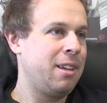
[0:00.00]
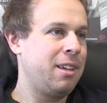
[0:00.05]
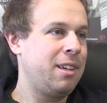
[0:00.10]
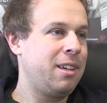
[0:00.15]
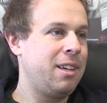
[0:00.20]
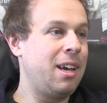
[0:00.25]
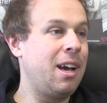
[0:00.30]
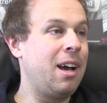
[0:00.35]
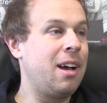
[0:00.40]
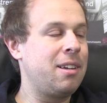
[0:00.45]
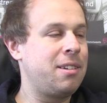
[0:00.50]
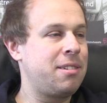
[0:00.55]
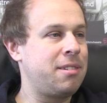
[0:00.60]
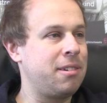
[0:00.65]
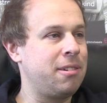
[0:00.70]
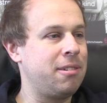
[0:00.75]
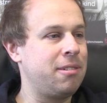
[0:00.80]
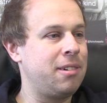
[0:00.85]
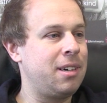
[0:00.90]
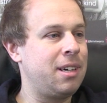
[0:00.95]
Yeah,
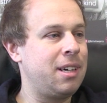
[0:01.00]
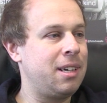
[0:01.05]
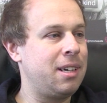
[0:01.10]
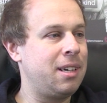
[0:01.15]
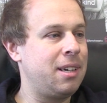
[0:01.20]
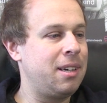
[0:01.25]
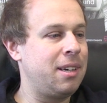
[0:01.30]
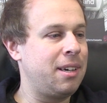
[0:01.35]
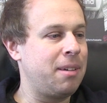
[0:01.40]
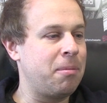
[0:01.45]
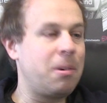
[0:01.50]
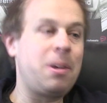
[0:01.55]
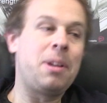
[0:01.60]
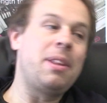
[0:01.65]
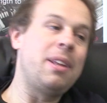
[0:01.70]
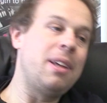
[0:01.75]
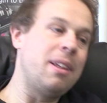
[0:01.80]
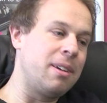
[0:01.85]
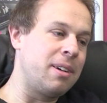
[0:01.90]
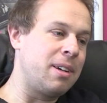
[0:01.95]
so in one of
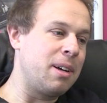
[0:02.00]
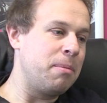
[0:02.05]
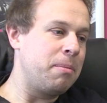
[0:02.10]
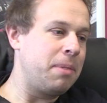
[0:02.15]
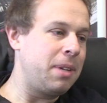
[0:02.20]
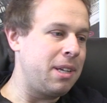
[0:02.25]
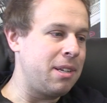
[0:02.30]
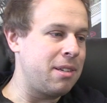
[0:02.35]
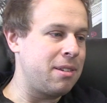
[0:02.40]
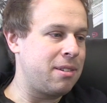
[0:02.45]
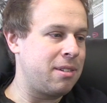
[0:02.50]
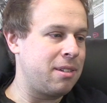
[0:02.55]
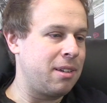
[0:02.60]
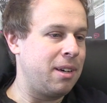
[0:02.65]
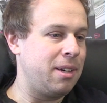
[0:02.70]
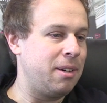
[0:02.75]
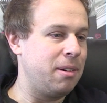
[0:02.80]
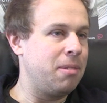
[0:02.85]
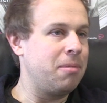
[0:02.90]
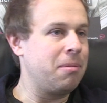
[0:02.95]
the other companies
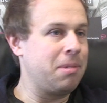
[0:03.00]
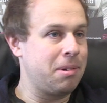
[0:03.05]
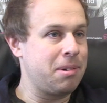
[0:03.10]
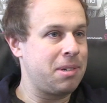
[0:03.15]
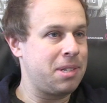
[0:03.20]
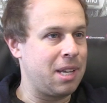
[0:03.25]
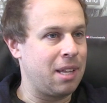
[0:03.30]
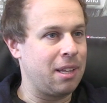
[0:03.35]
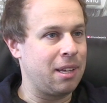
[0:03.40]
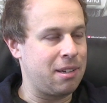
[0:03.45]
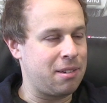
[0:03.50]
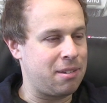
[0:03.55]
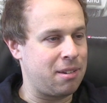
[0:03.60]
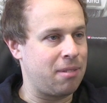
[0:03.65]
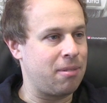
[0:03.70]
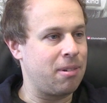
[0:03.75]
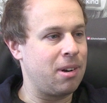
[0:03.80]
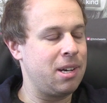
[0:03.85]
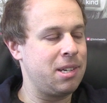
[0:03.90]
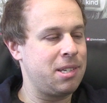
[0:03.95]
I owned, we were selling
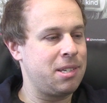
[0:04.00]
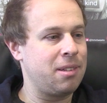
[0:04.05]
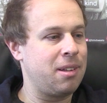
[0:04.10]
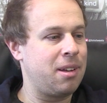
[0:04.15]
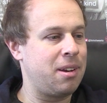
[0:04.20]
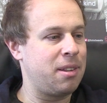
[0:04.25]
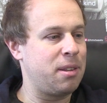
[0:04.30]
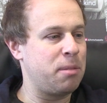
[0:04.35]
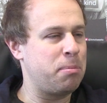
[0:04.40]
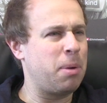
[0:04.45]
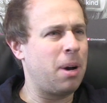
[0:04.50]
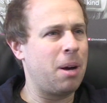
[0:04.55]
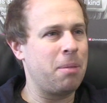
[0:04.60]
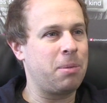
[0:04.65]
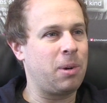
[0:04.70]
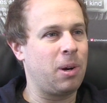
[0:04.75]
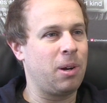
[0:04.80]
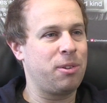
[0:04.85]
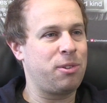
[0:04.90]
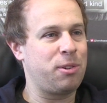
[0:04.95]
Sunrise a lot of the
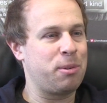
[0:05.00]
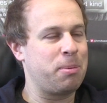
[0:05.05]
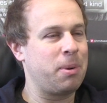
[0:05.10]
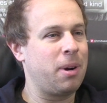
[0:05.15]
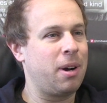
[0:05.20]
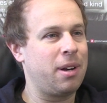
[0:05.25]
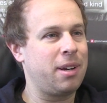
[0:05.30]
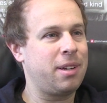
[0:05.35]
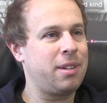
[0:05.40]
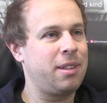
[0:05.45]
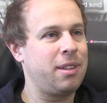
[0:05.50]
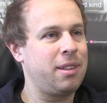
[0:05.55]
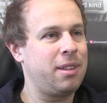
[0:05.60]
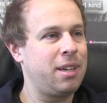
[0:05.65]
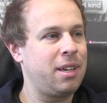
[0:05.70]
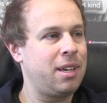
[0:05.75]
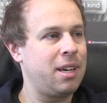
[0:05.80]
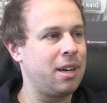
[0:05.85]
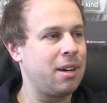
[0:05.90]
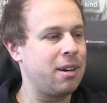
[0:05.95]
pop culture product that
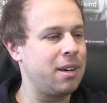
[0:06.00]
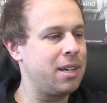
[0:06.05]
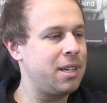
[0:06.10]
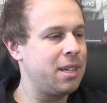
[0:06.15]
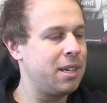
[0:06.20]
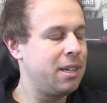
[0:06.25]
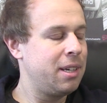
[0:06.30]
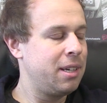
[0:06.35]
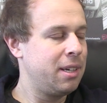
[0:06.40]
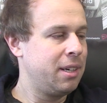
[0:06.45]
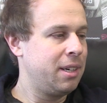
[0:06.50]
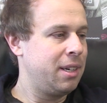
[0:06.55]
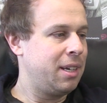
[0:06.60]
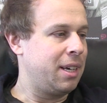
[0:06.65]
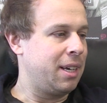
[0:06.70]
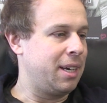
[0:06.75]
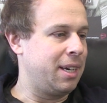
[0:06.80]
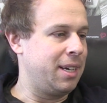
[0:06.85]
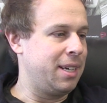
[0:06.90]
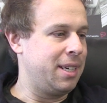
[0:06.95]
they carried,
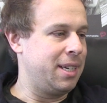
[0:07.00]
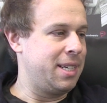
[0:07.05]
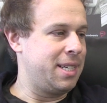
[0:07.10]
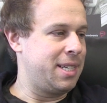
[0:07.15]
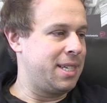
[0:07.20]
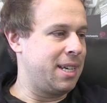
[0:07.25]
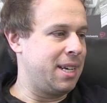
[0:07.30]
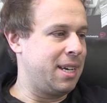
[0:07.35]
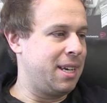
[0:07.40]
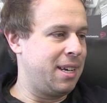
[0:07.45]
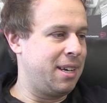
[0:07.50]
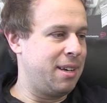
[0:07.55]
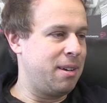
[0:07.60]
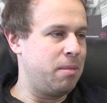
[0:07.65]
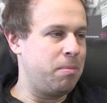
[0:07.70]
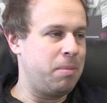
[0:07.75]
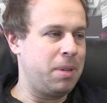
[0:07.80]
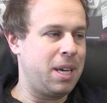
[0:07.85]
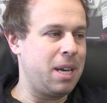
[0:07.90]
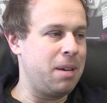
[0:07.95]
and
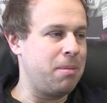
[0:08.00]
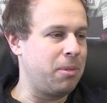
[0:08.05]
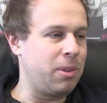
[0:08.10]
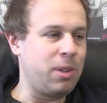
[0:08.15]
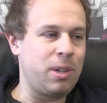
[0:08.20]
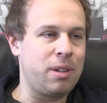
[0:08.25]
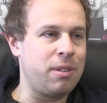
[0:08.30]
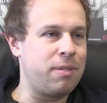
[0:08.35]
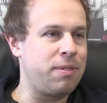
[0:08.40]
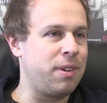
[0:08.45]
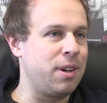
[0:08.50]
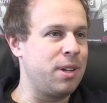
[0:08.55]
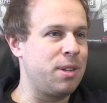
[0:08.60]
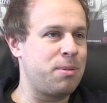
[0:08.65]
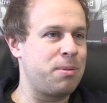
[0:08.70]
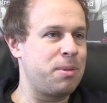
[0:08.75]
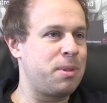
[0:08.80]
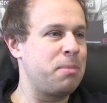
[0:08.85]
became really good friends with